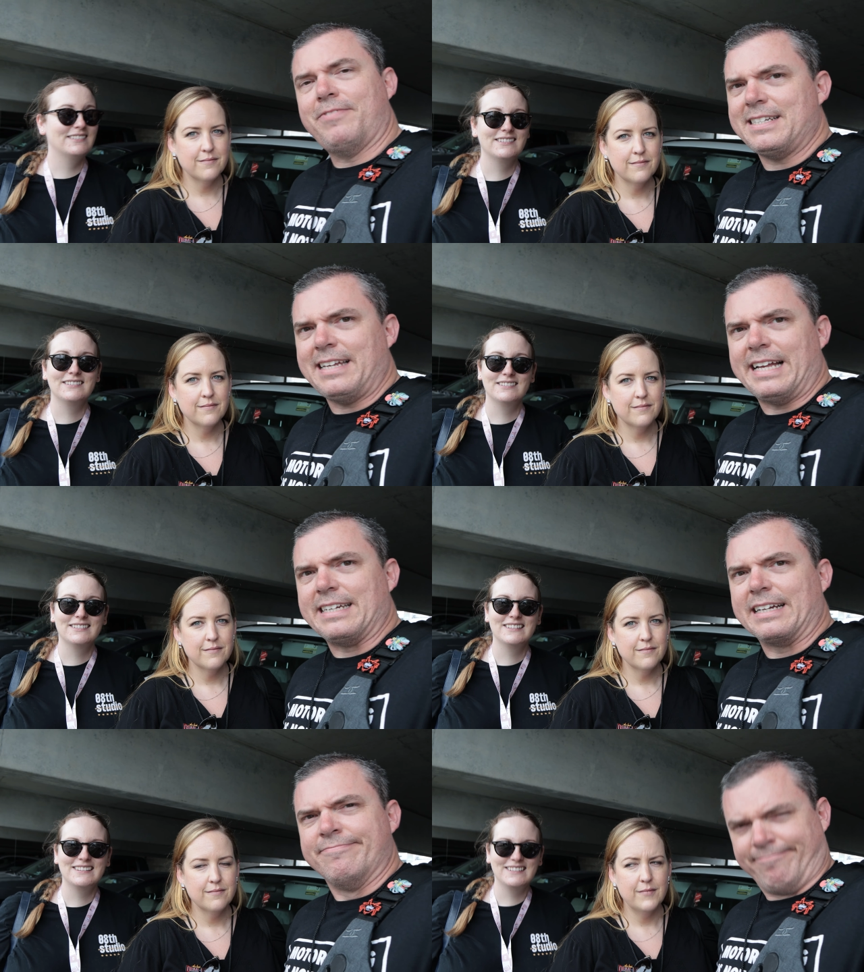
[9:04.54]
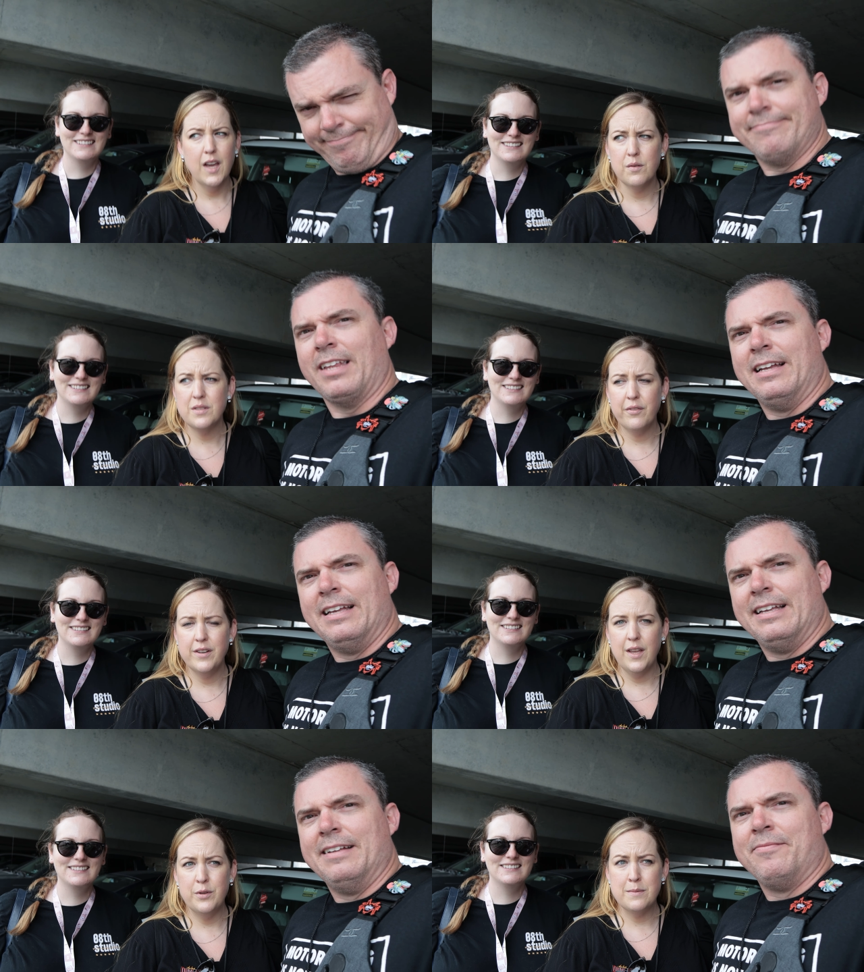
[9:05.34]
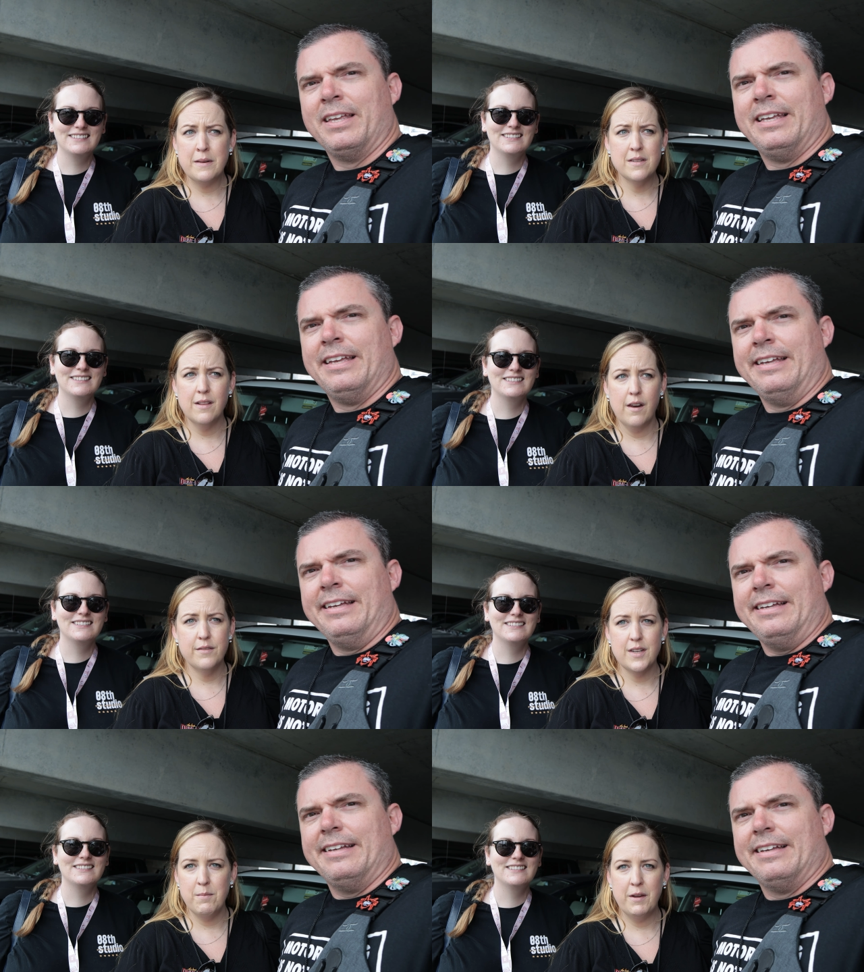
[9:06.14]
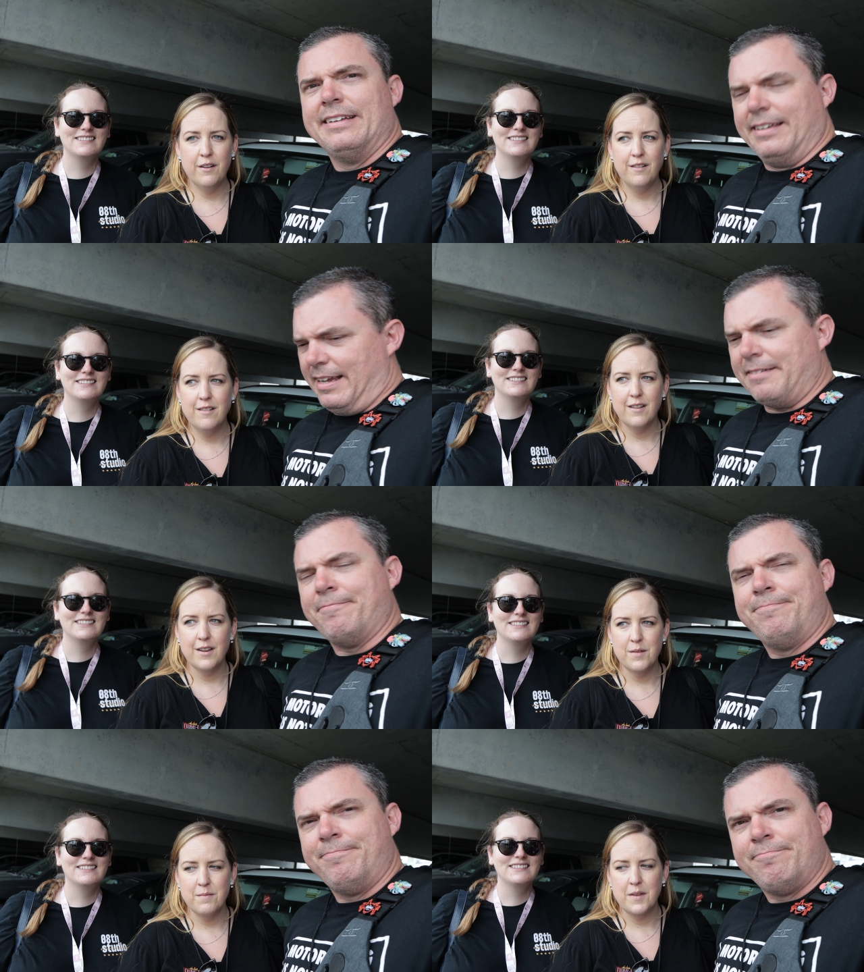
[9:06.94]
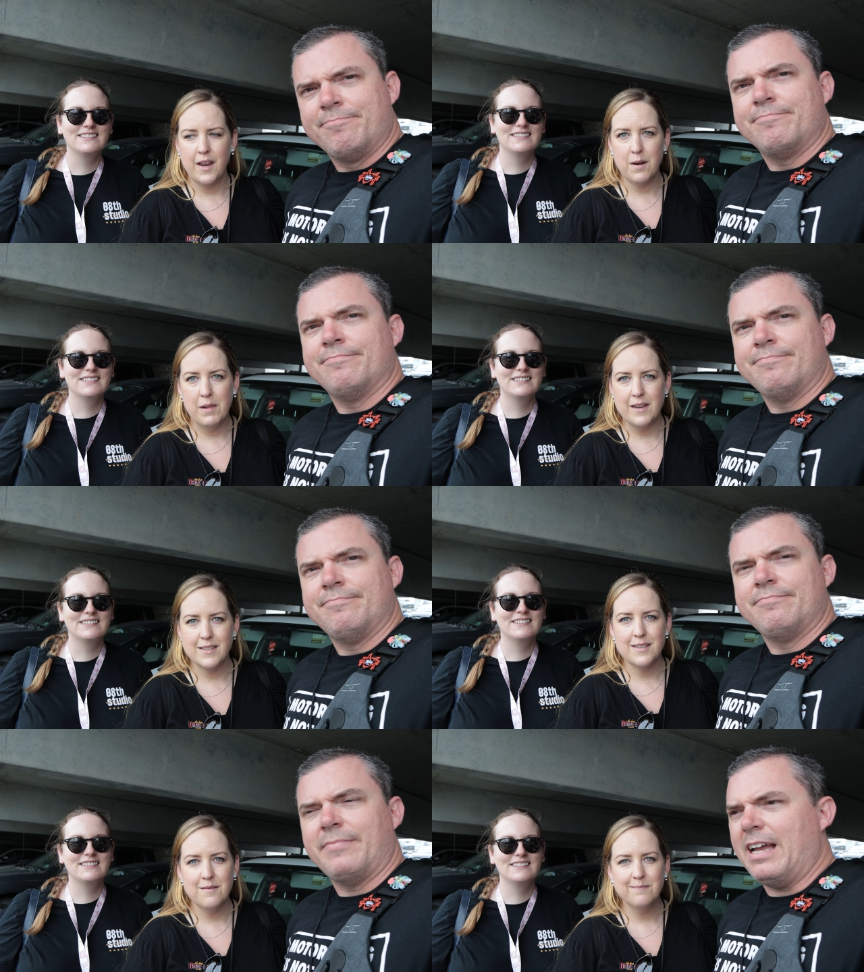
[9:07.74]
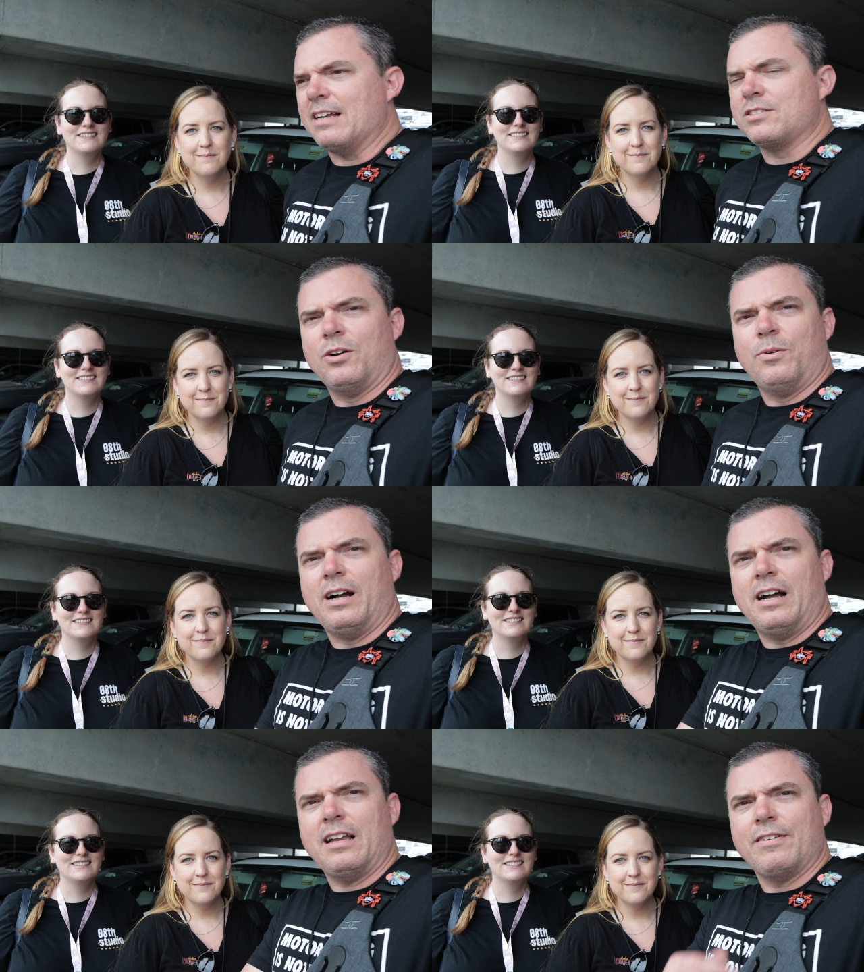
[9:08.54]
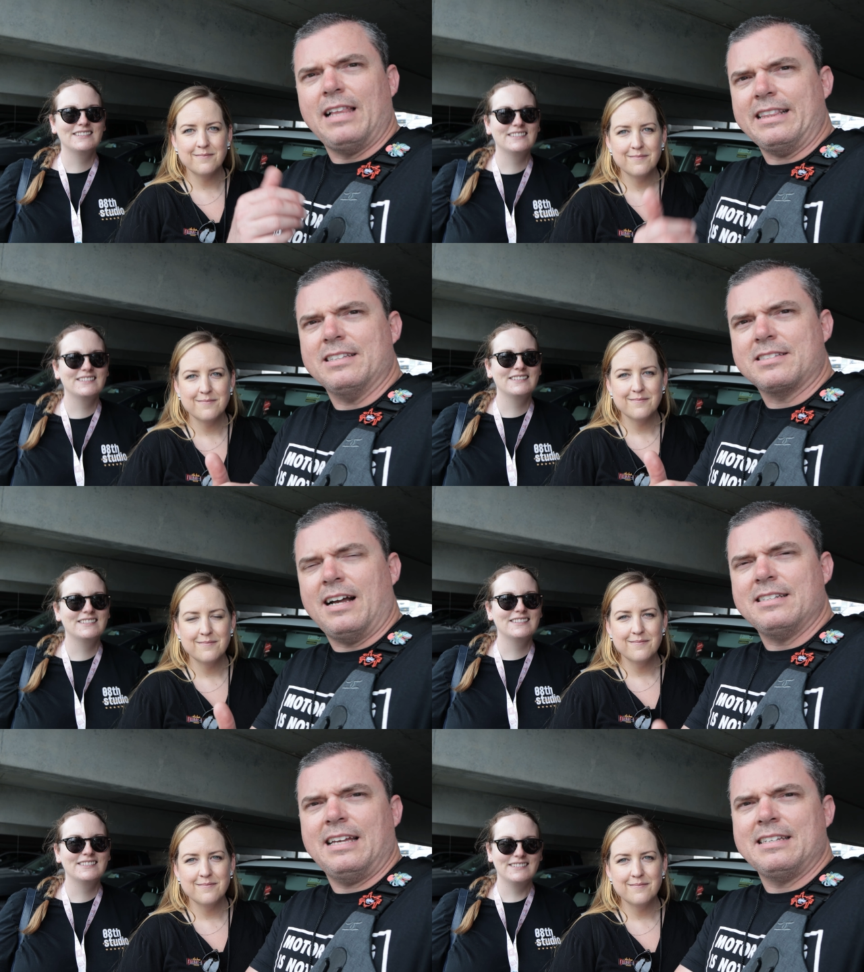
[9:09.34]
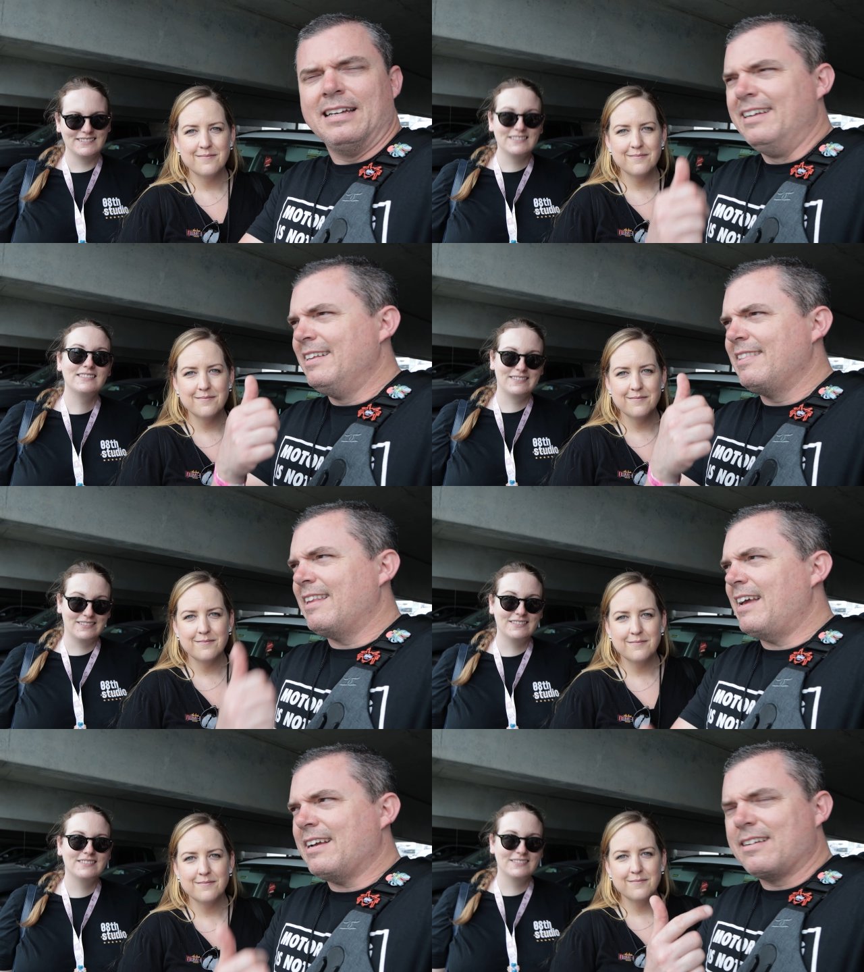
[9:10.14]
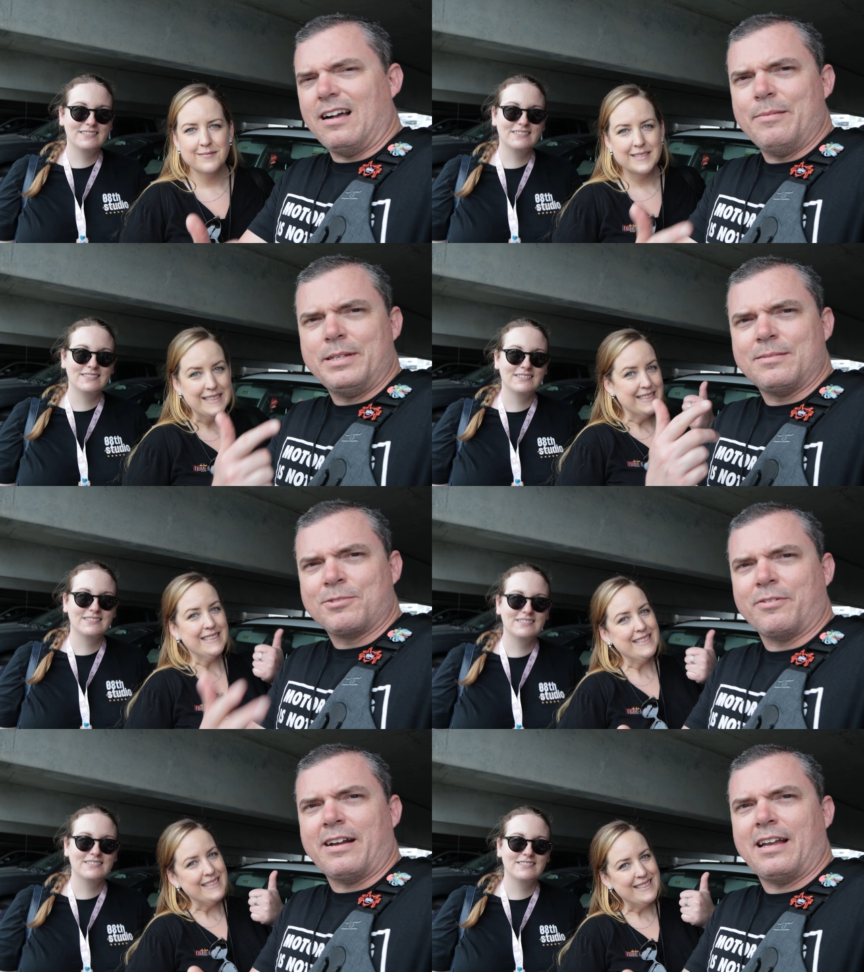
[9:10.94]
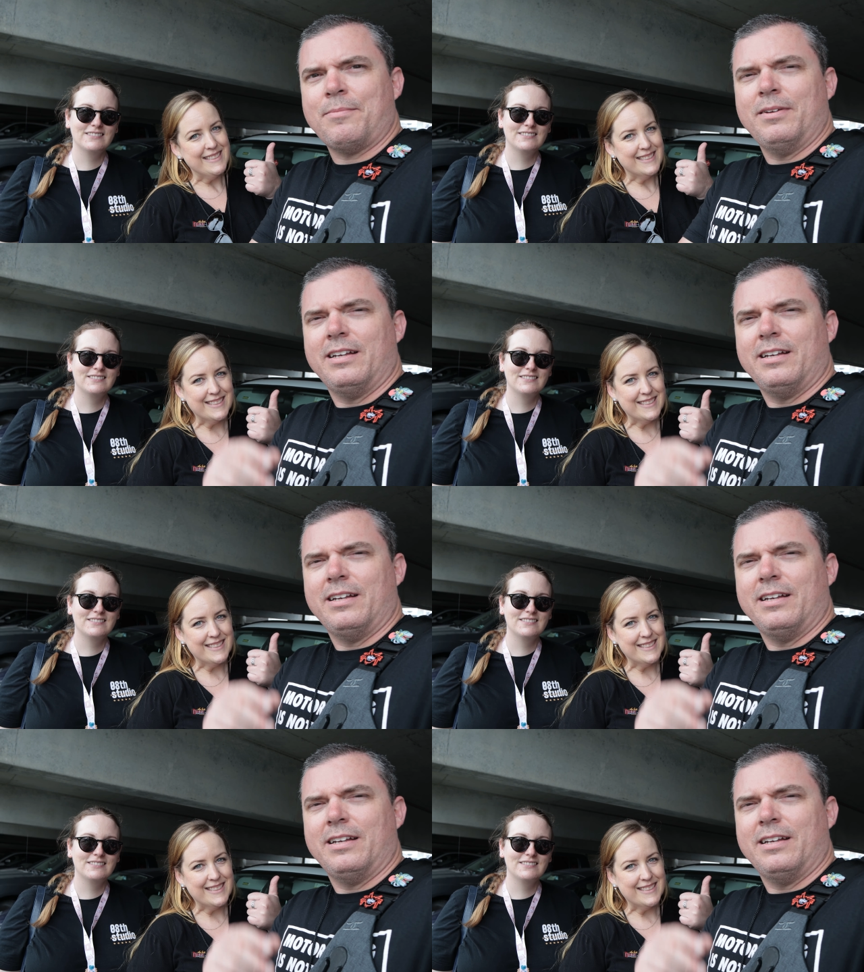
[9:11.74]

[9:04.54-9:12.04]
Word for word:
Speaker 1: Fantastic.
Speaker 2: Yeah, it was a fun day. We spent a lot of time here.
Speaker 1: Yeah. And had a blast. Yeah, so if you like this content, like, comment, subscribe,